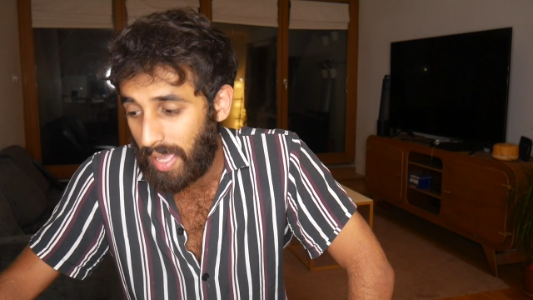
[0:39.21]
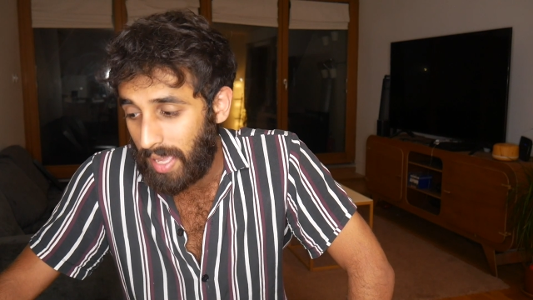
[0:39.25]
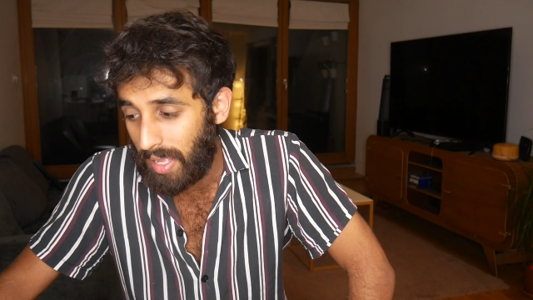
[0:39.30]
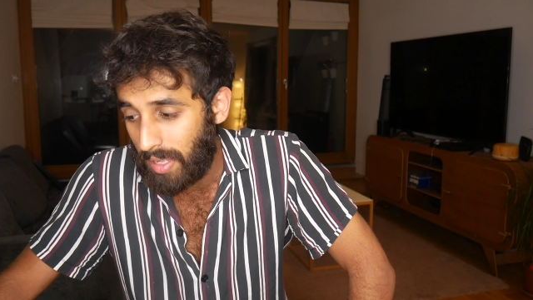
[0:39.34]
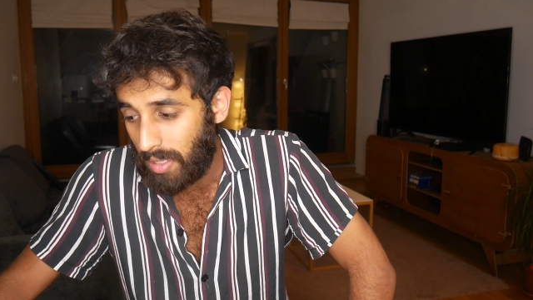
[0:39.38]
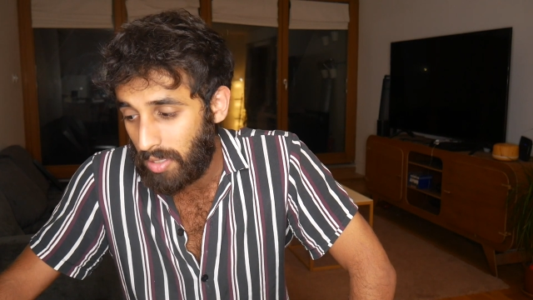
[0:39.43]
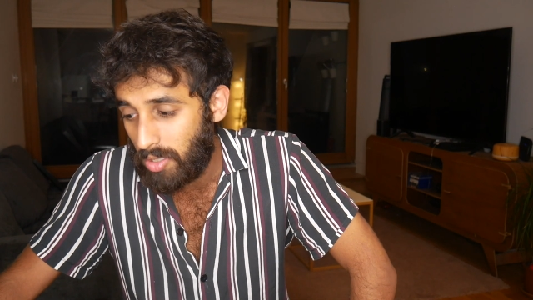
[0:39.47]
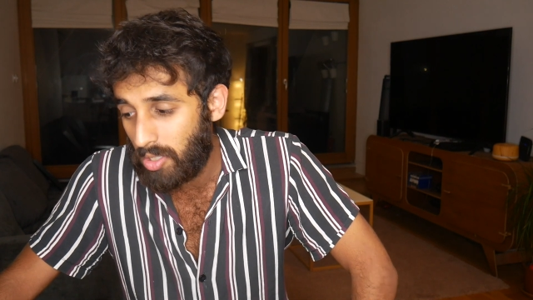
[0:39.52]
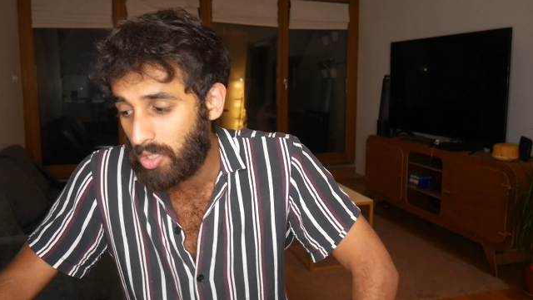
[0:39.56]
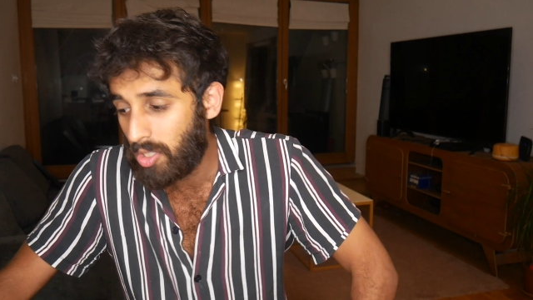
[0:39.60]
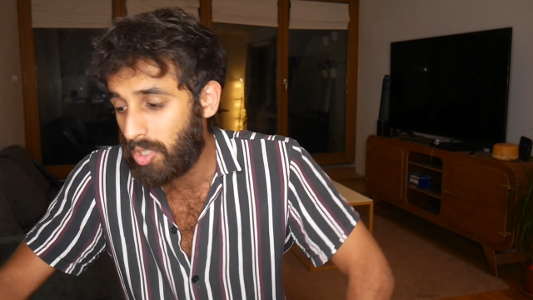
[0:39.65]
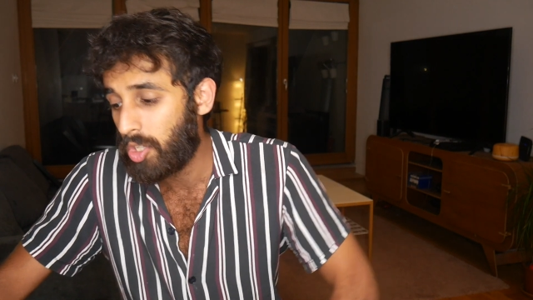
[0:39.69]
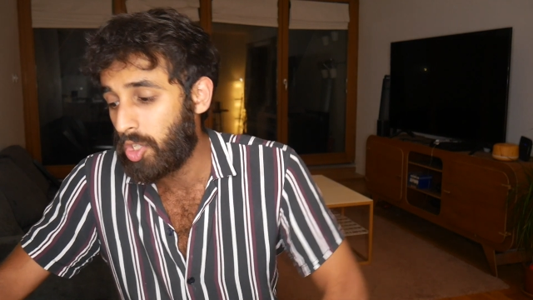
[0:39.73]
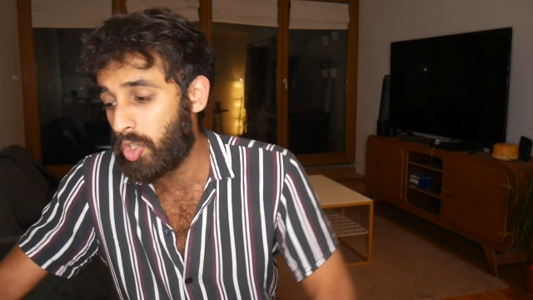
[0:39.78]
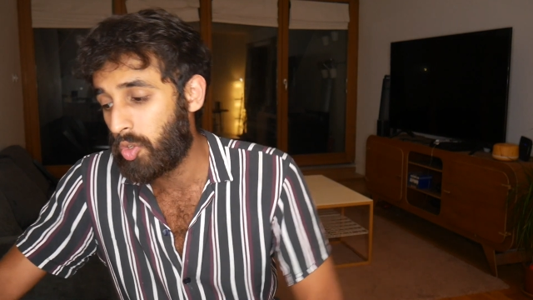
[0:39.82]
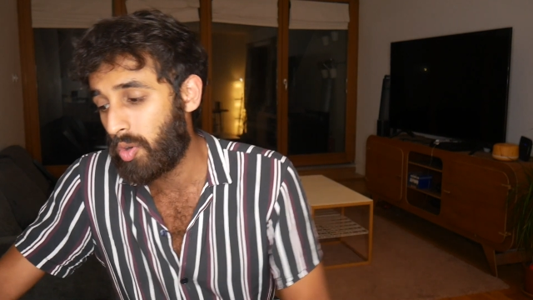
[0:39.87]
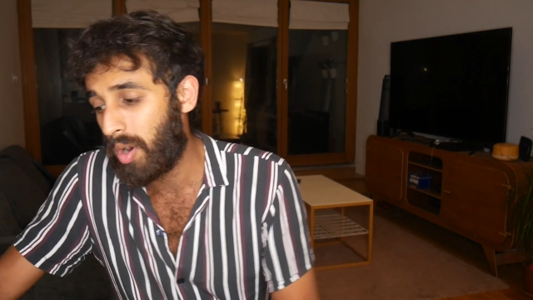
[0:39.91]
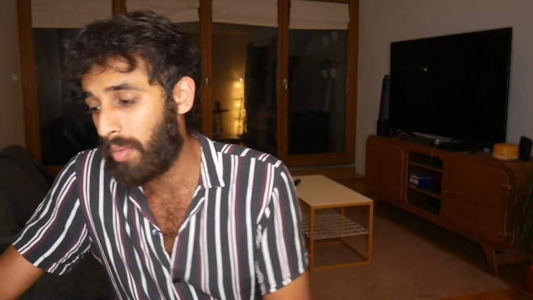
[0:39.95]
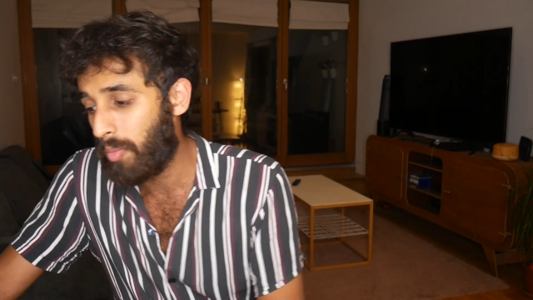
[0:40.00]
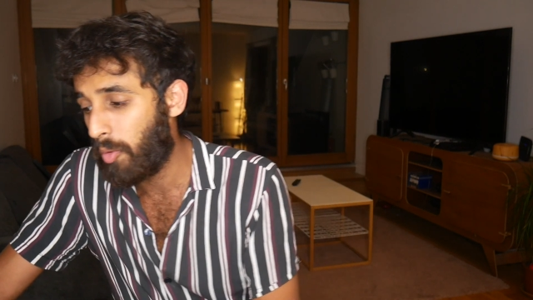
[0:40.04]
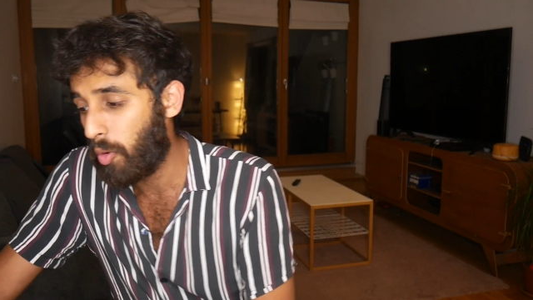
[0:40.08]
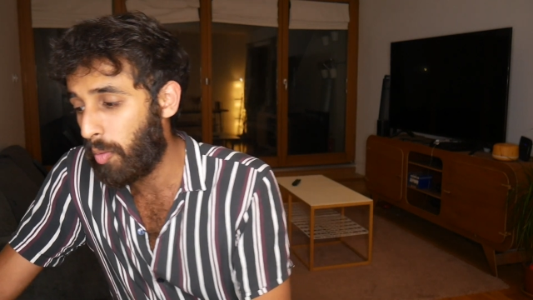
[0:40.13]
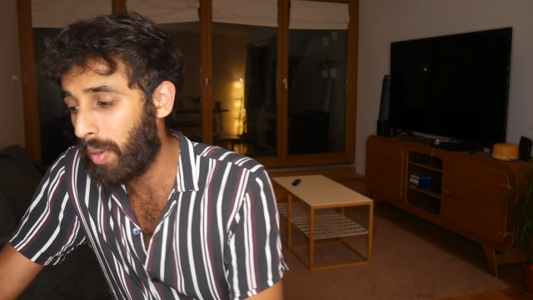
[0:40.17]
is,
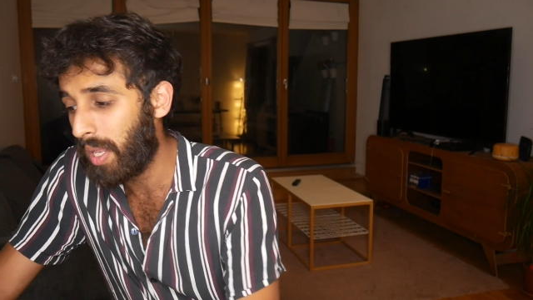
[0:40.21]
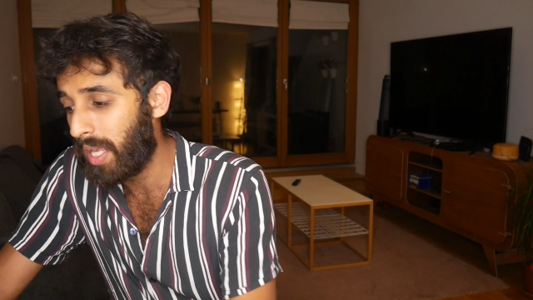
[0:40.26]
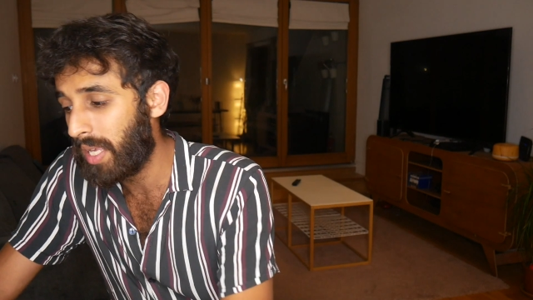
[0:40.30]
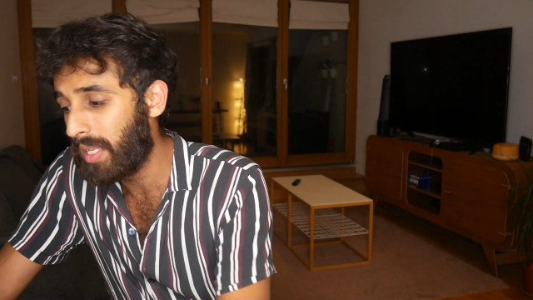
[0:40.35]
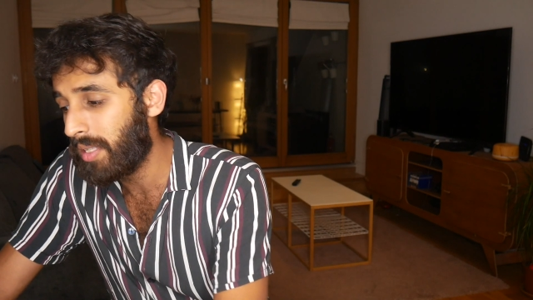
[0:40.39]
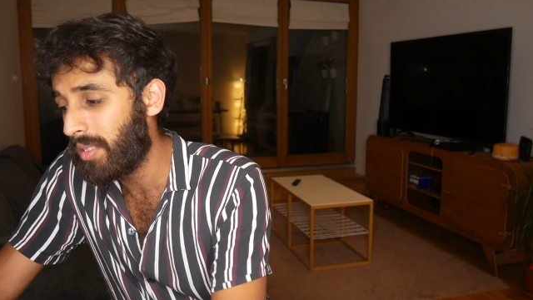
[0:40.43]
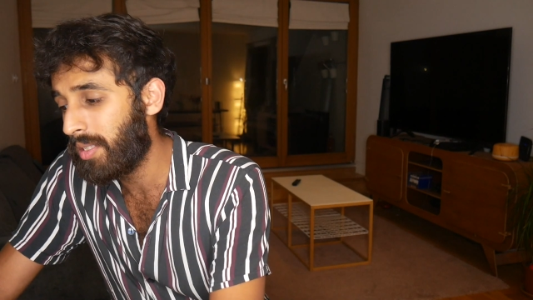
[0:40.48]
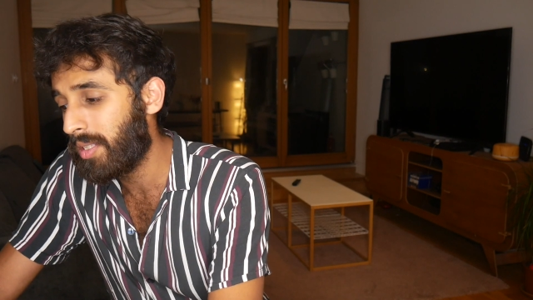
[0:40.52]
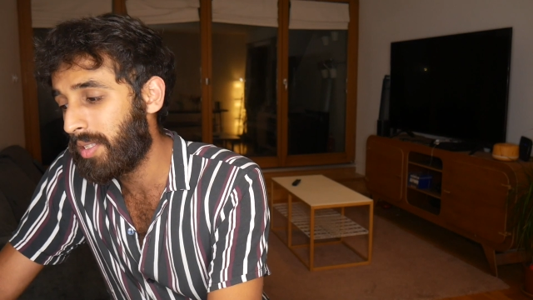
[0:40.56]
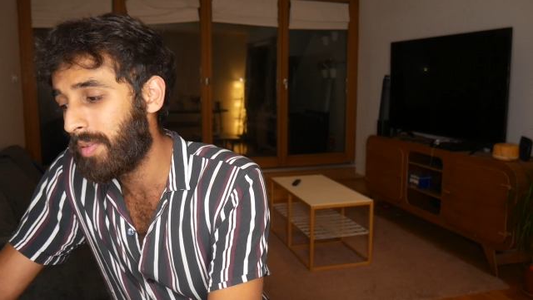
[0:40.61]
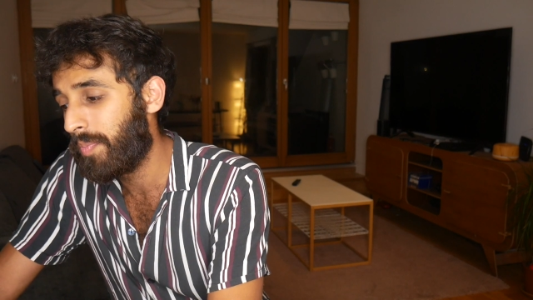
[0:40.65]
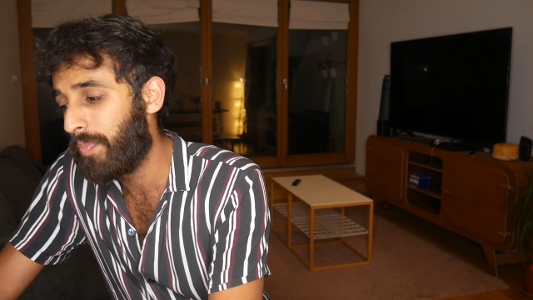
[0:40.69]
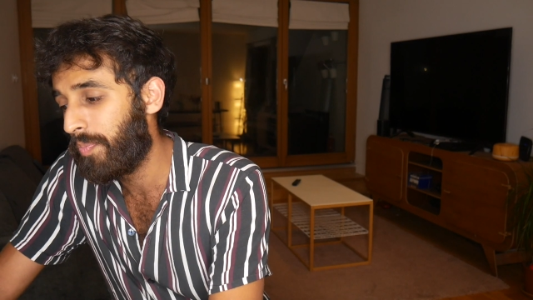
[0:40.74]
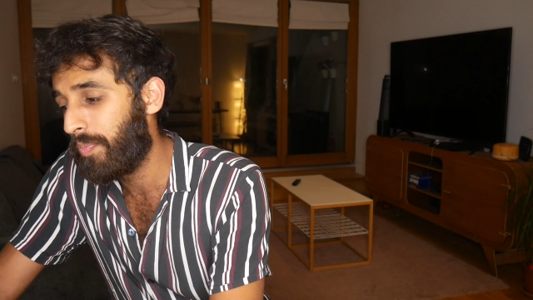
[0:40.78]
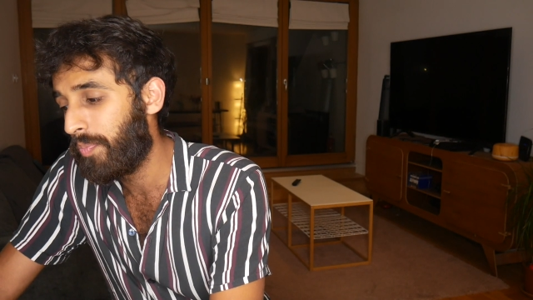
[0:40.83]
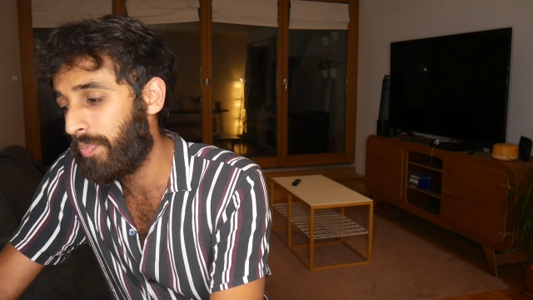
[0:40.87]
drumroll please.